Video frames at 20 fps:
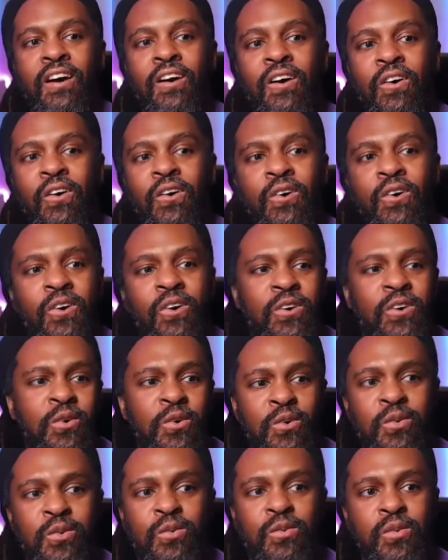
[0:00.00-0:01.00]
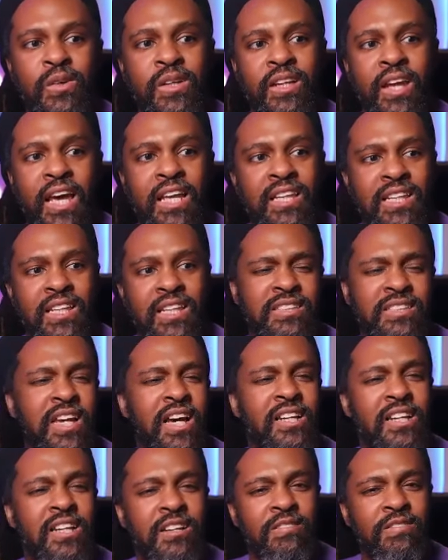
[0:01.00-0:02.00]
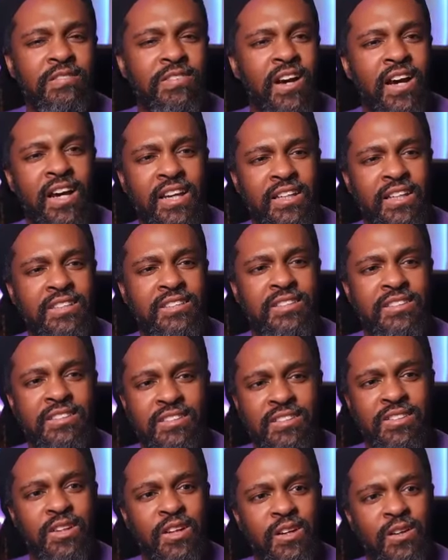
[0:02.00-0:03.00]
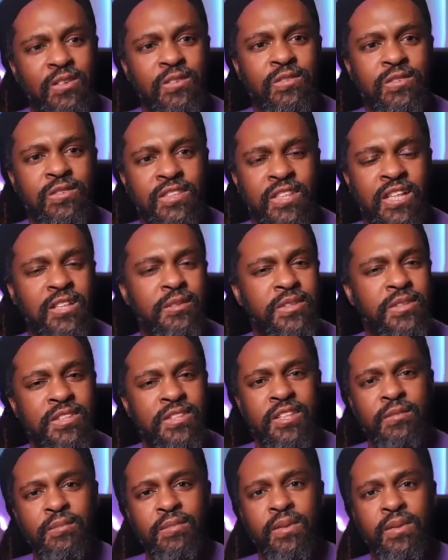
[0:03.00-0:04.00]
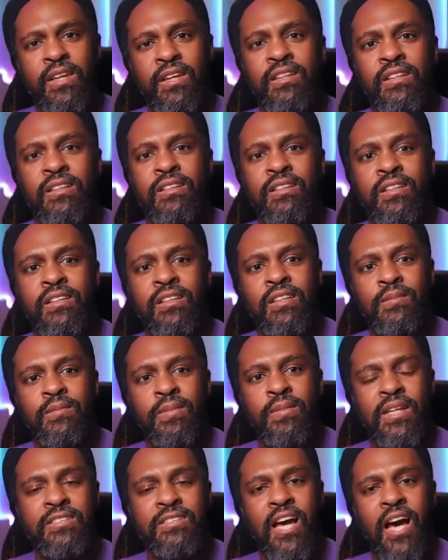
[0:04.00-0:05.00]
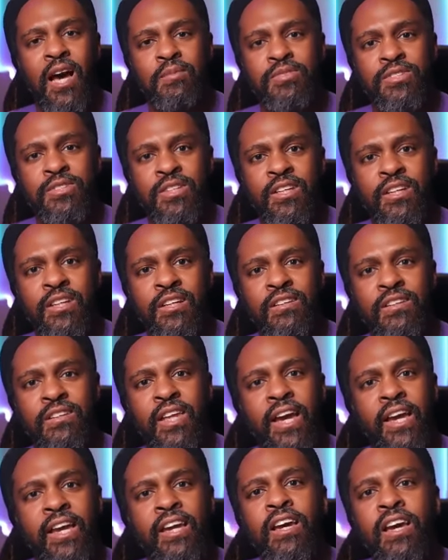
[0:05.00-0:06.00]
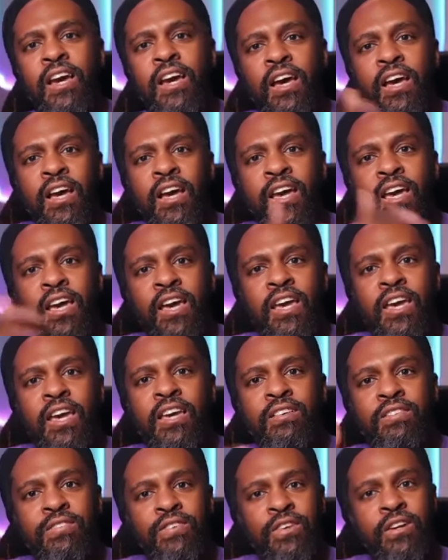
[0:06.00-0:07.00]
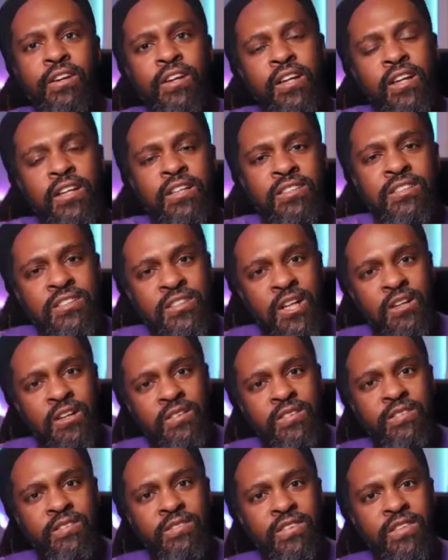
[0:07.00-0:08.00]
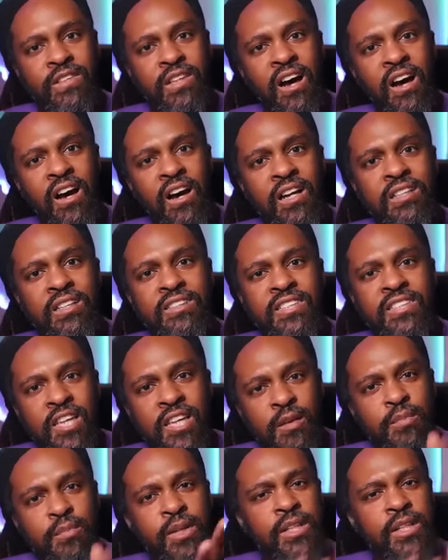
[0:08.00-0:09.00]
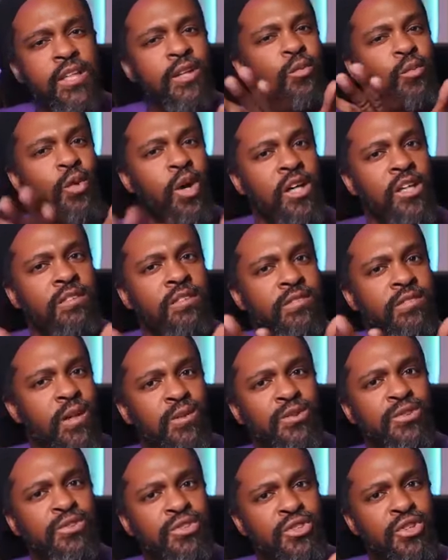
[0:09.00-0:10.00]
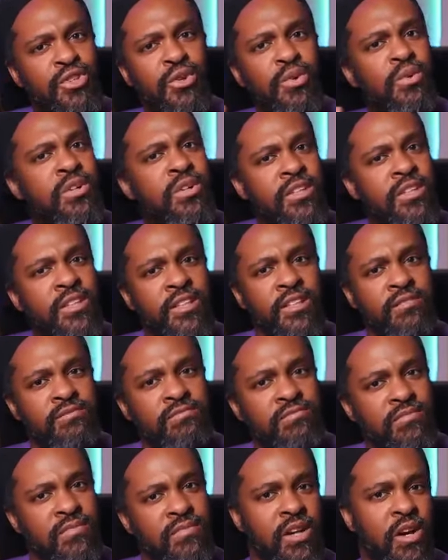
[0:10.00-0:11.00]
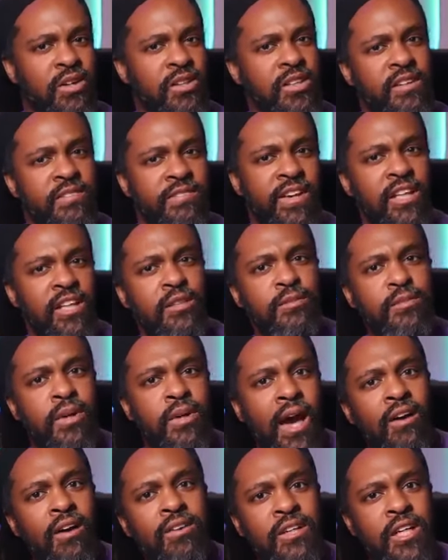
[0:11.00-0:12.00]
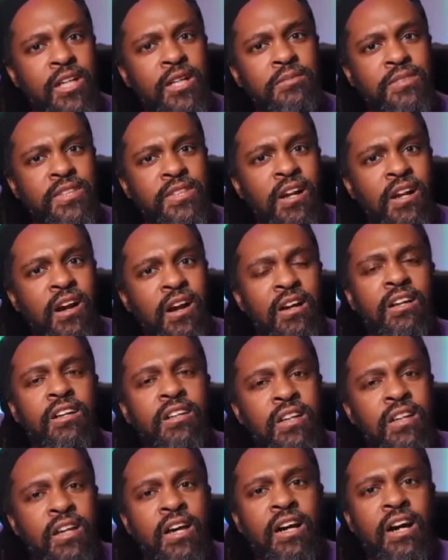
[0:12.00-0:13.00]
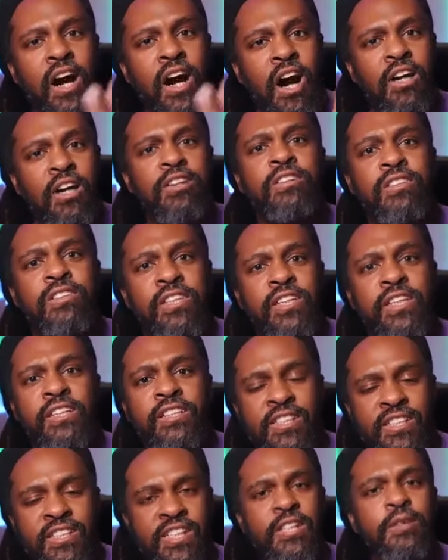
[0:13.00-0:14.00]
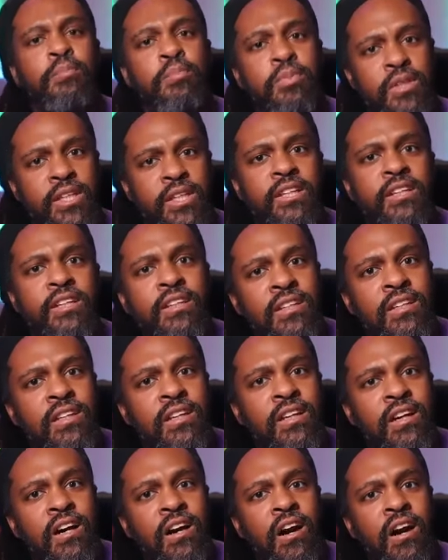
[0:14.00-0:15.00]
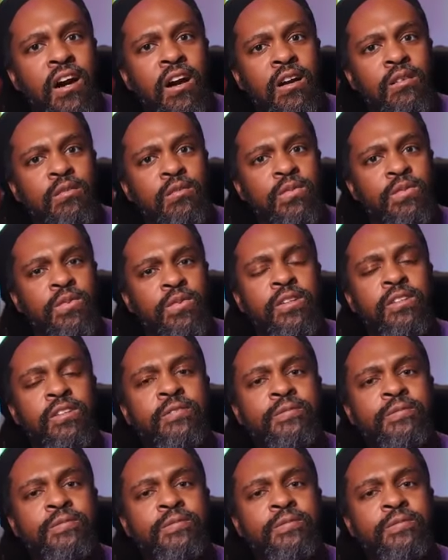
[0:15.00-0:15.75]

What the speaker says: or who would at least identify as, celibacy being the best option here. Like, if you're in conservative thought, typically one of those two are the only available outcomes that aren't utterly, deeply harmful,